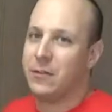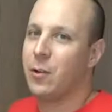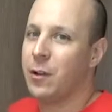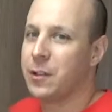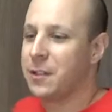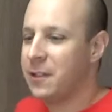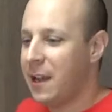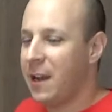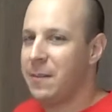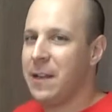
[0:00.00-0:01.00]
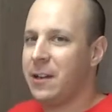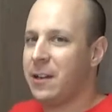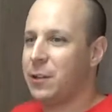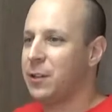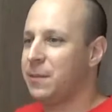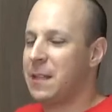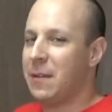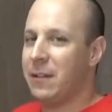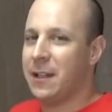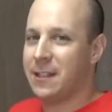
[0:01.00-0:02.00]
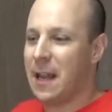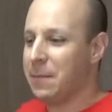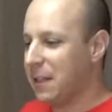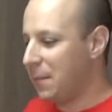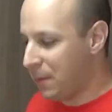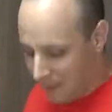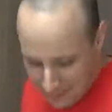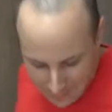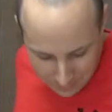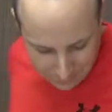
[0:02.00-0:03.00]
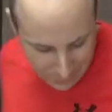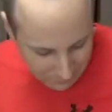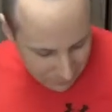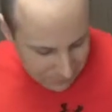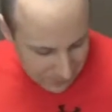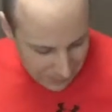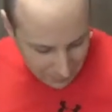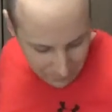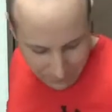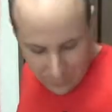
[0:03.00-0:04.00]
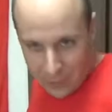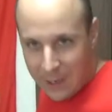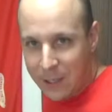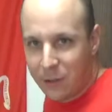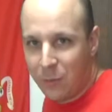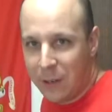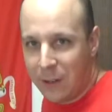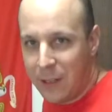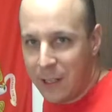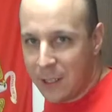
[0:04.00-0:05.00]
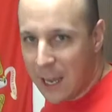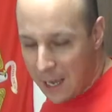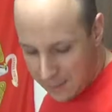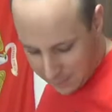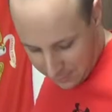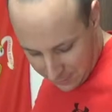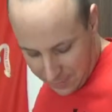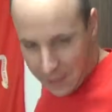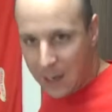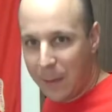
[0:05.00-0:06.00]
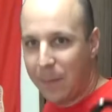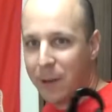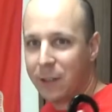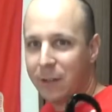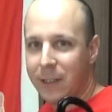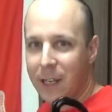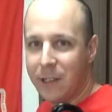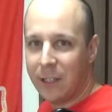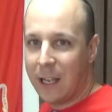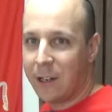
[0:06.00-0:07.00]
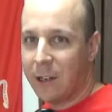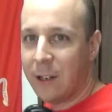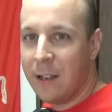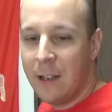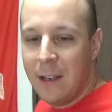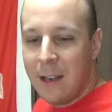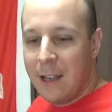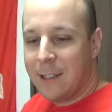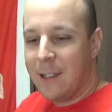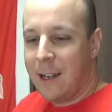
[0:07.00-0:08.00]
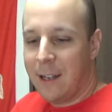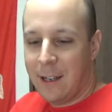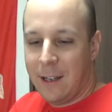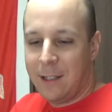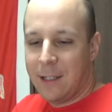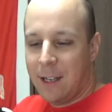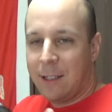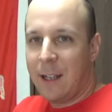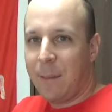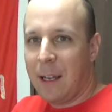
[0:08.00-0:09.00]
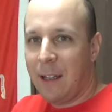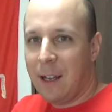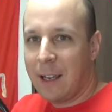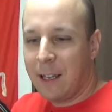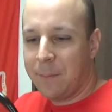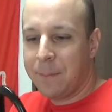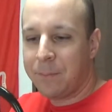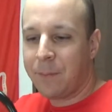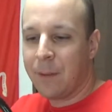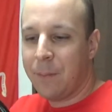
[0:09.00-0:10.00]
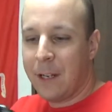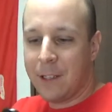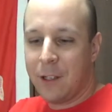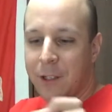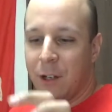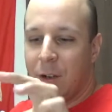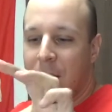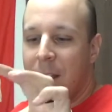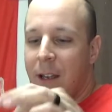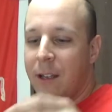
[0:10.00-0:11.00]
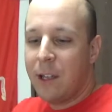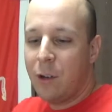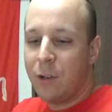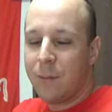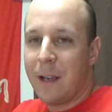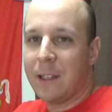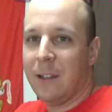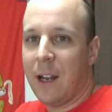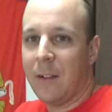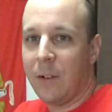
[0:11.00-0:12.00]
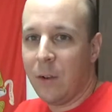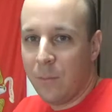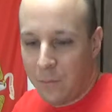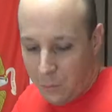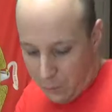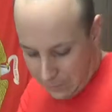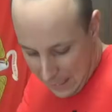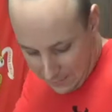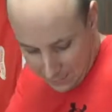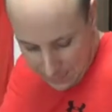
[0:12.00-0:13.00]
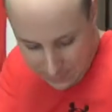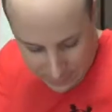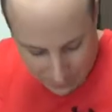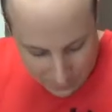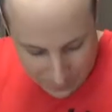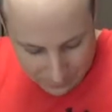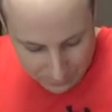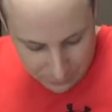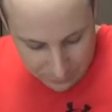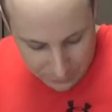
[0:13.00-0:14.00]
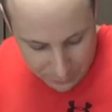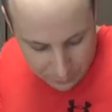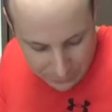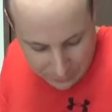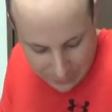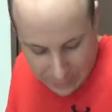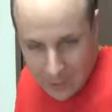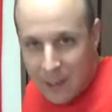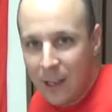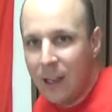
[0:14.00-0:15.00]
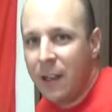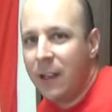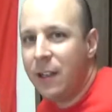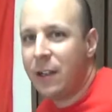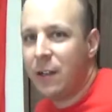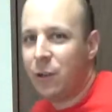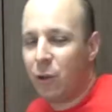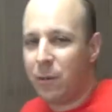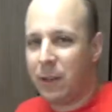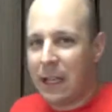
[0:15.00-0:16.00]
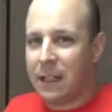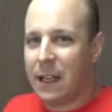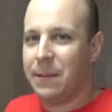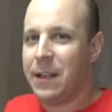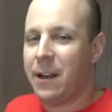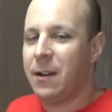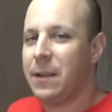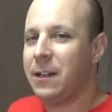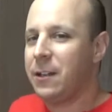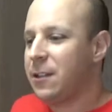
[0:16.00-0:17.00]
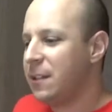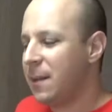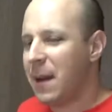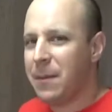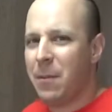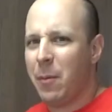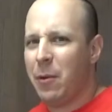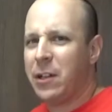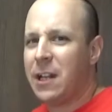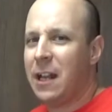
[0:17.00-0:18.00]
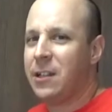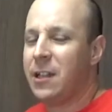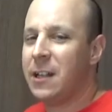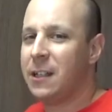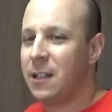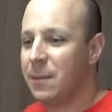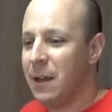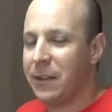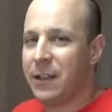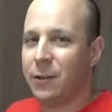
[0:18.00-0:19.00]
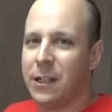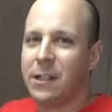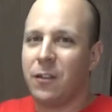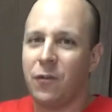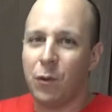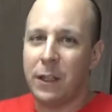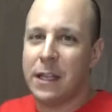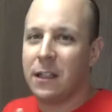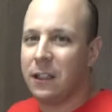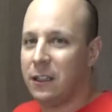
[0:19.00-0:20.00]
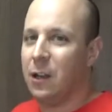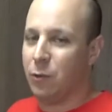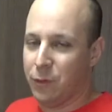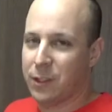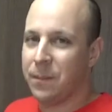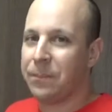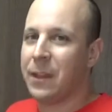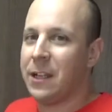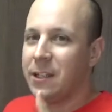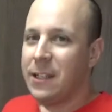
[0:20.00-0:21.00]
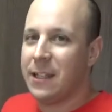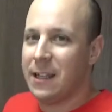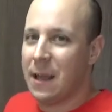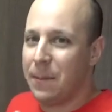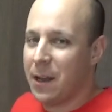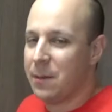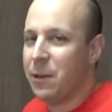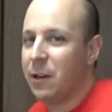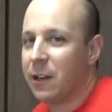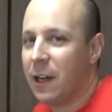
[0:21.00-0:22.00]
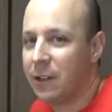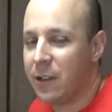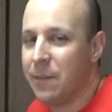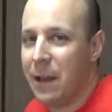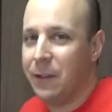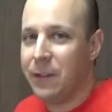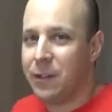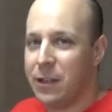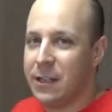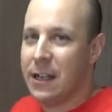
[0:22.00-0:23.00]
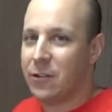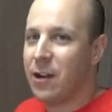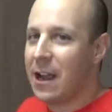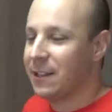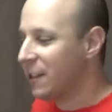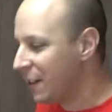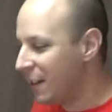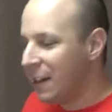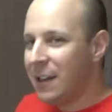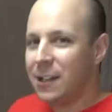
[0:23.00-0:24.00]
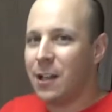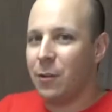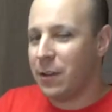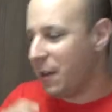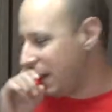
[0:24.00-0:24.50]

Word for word: of course. Carabiner or some type of like snap clip. Preferably, I would prefer an extra one of these guys that I got on my personal retention lanyard. It's not a, it's a semi-locking, but it's also huge and makes a lot of room for latching onto your belt, which is what I like. You can use normal, like, climbing carabiners. They might be a bit more challenging to get into the belt. They don't need to fully close. They just need to get that bottom hook under the belt so you can get dragged. So, with all